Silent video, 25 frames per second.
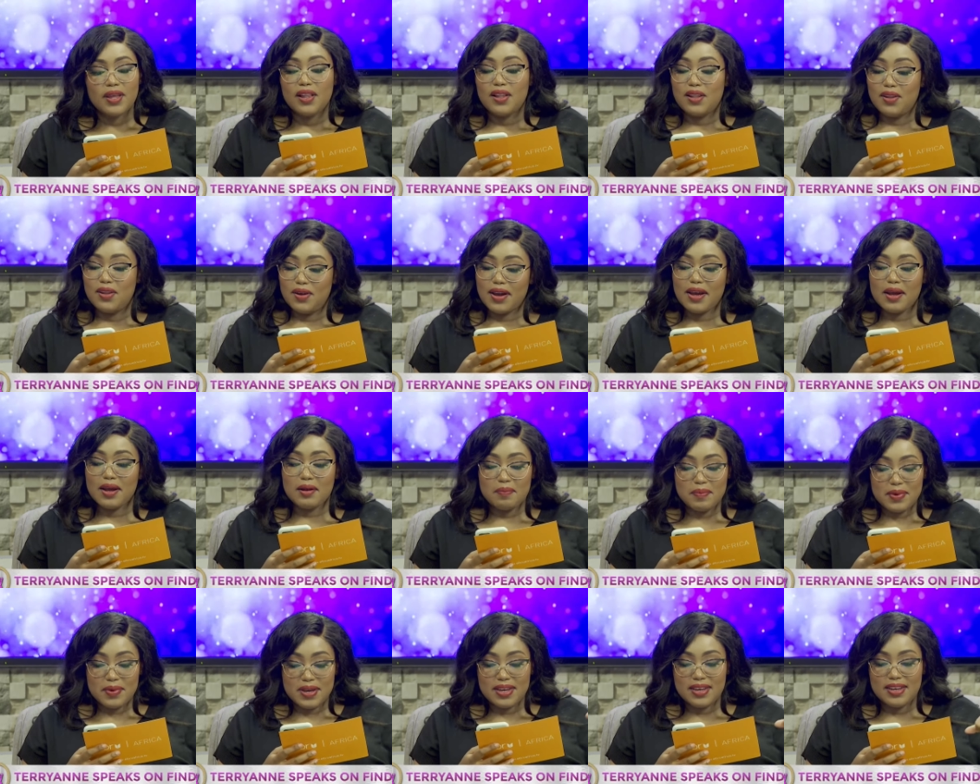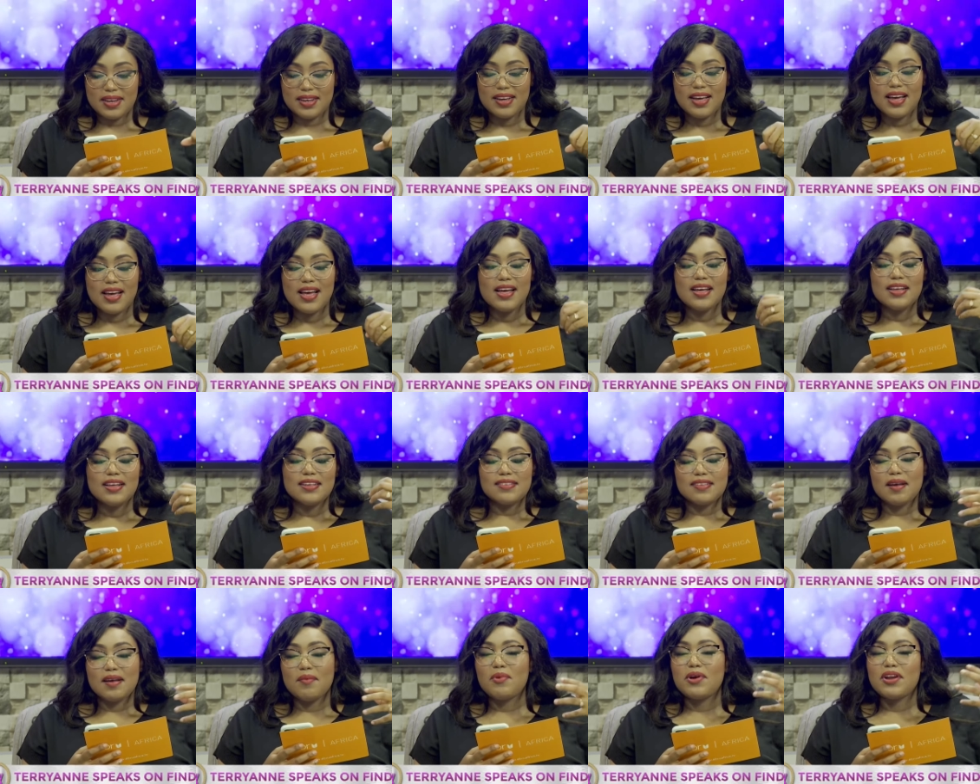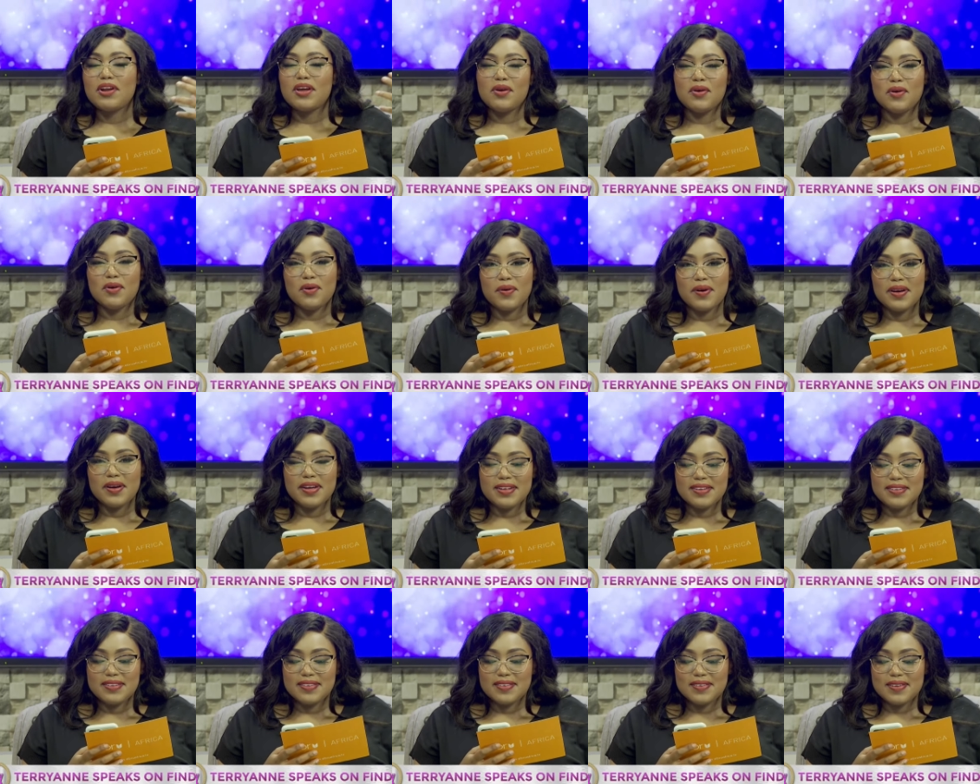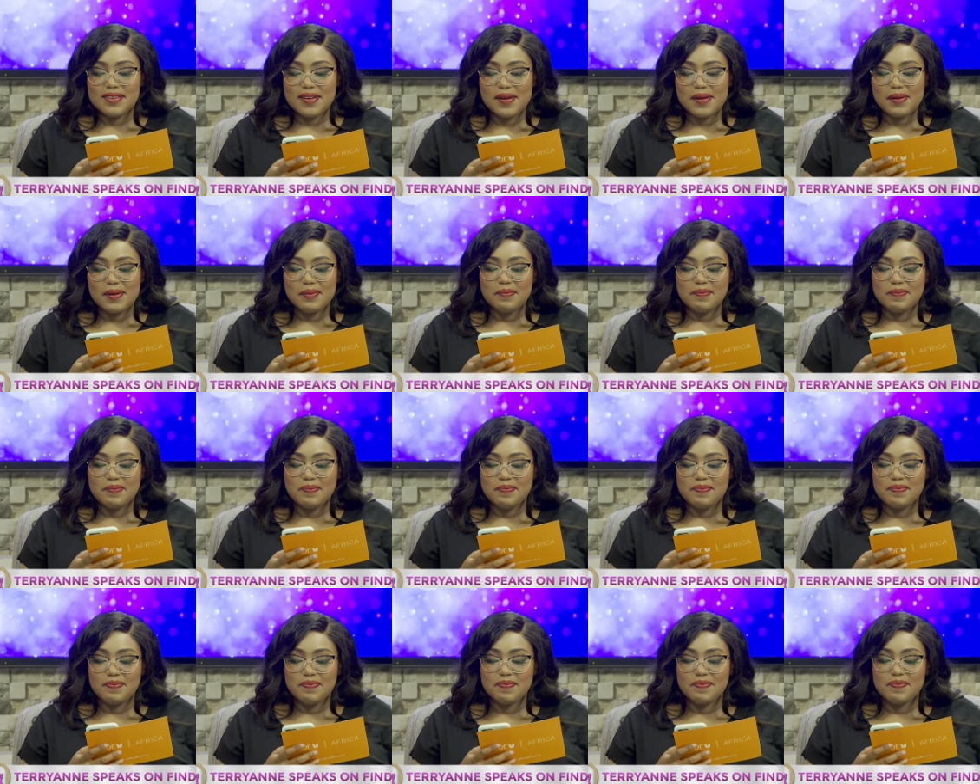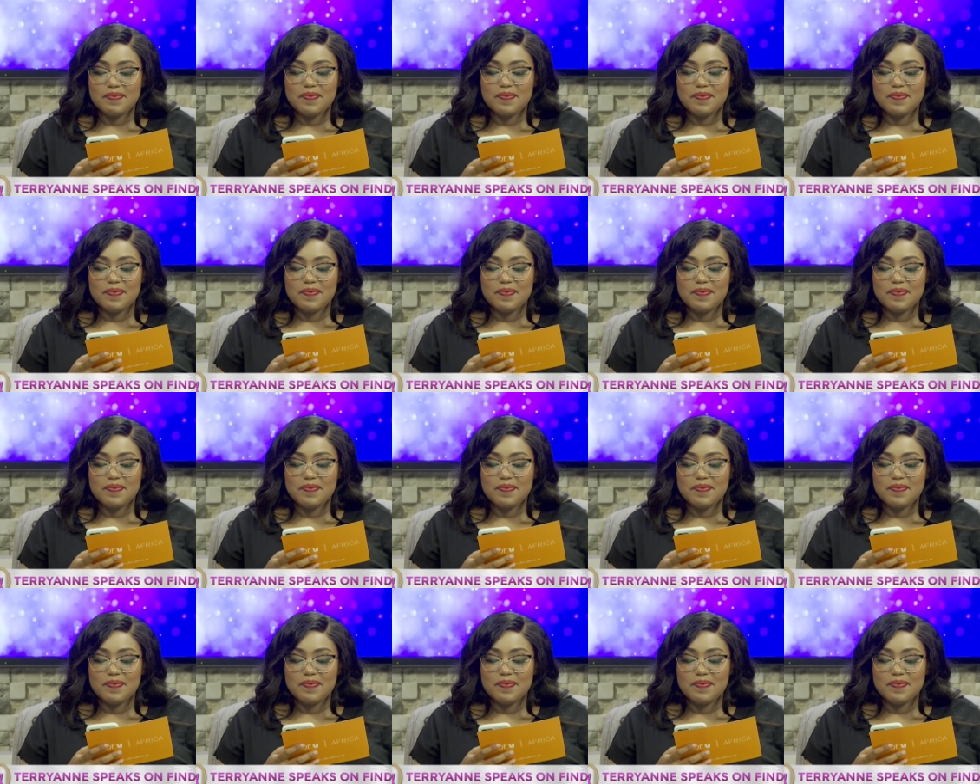look at me somebody who is um,